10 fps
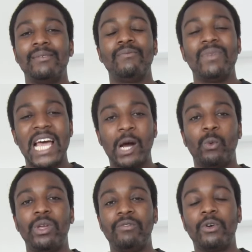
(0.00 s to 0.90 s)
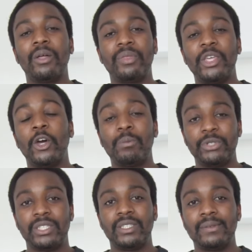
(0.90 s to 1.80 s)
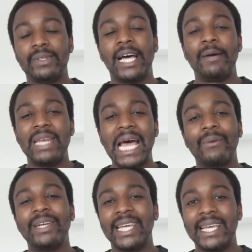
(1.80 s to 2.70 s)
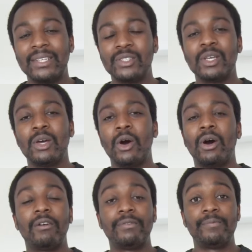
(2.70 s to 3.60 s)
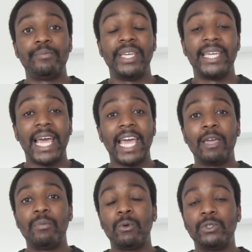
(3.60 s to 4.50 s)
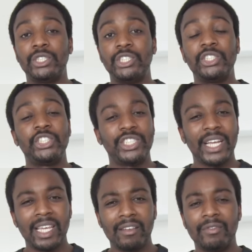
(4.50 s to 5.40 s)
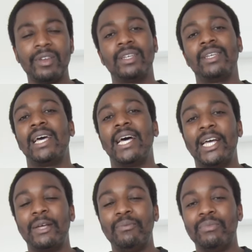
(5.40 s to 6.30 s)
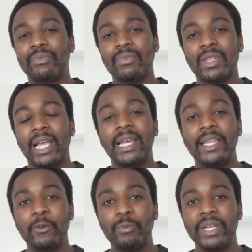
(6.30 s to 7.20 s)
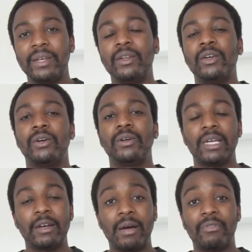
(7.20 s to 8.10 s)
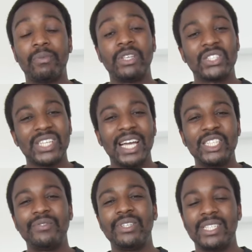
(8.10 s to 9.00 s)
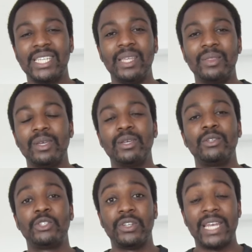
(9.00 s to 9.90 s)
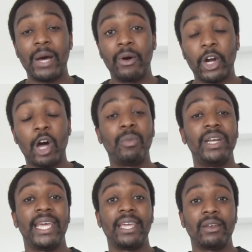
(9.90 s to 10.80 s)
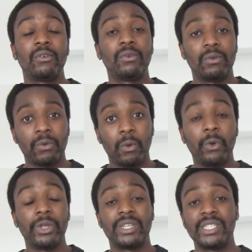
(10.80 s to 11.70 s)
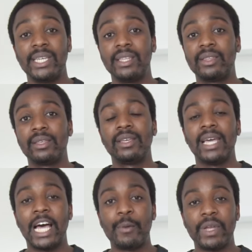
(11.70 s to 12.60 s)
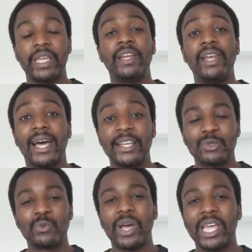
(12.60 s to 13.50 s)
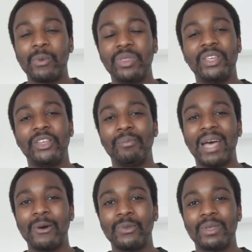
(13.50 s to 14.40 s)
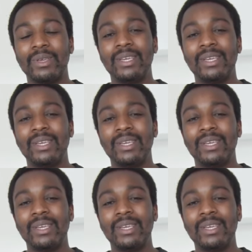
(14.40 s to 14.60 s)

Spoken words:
Now we've got the option nowadays of being able to just shave a little bit from the sides of your teeth to now accommodate all your teeth in a nice way within your mouth.